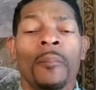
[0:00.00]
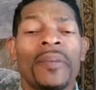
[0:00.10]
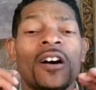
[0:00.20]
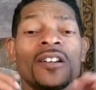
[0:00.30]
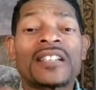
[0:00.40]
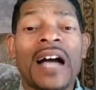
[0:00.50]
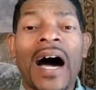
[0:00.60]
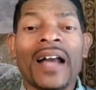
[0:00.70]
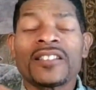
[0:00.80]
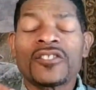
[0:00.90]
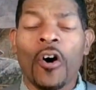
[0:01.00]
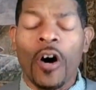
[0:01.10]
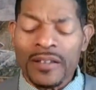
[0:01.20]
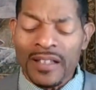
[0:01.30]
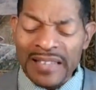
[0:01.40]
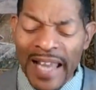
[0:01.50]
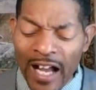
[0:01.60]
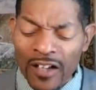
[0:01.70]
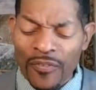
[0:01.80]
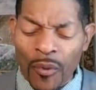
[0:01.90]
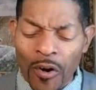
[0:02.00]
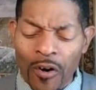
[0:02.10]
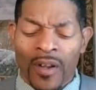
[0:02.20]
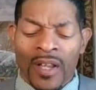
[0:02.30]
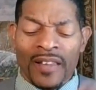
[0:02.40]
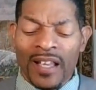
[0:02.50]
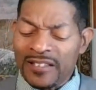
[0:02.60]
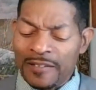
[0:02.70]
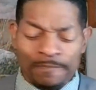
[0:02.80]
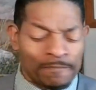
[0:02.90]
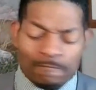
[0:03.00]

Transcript: because God has called us out of the world. Listen,